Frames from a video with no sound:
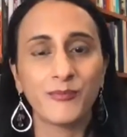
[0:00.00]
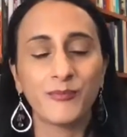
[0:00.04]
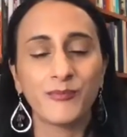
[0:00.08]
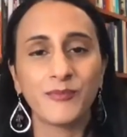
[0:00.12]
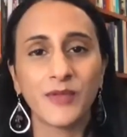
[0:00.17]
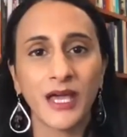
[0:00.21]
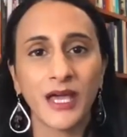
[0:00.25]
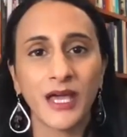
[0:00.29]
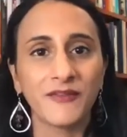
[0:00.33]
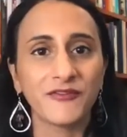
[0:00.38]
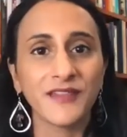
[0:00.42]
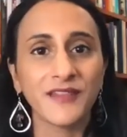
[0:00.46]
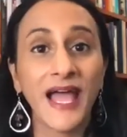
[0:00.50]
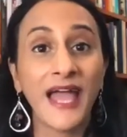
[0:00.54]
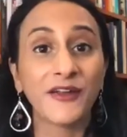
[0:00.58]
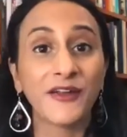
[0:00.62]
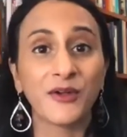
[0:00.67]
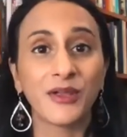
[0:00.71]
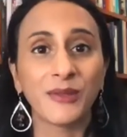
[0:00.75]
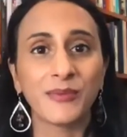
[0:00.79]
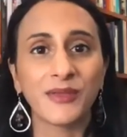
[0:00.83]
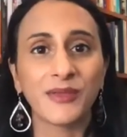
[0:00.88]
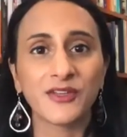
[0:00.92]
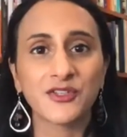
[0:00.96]
a
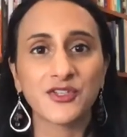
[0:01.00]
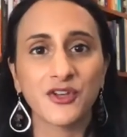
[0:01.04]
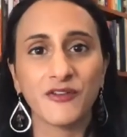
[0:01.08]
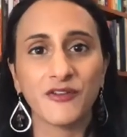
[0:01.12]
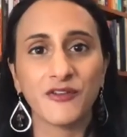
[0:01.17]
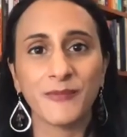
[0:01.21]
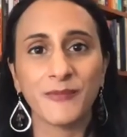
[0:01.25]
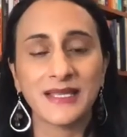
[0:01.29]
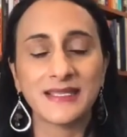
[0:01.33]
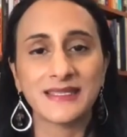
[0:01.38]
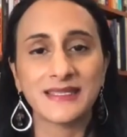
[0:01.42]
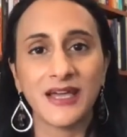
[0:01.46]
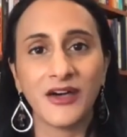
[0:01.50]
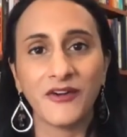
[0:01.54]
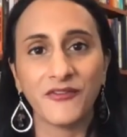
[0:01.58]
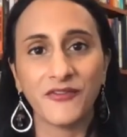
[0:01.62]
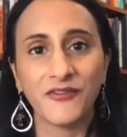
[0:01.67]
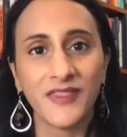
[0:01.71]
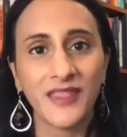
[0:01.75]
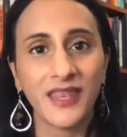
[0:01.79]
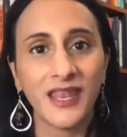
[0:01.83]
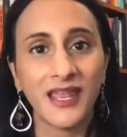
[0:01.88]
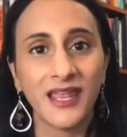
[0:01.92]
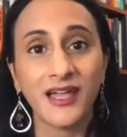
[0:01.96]
flattering picture of myself,
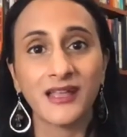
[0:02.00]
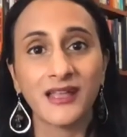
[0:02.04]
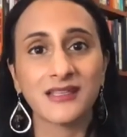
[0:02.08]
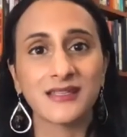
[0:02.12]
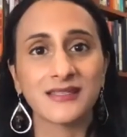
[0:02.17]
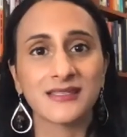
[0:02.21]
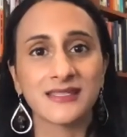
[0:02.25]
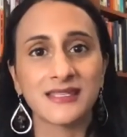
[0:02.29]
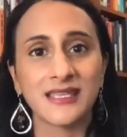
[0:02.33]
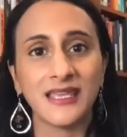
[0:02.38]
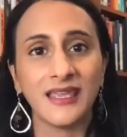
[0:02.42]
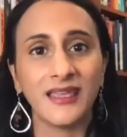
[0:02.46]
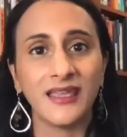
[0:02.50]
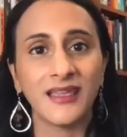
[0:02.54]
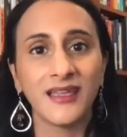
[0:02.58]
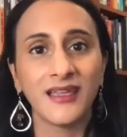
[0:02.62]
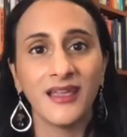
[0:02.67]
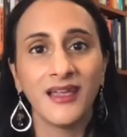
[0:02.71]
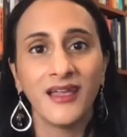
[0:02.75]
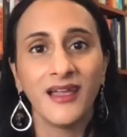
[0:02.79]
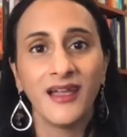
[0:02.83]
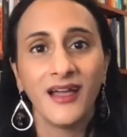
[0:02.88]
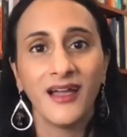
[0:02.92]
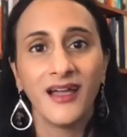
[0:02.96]
and then I got to see
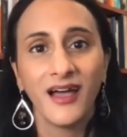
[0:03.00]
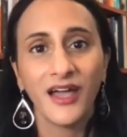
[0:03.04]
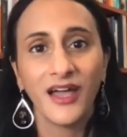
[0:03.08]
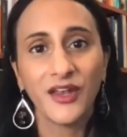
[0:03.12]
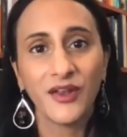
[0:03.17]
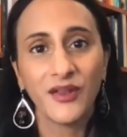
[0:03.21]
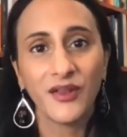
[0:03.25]
an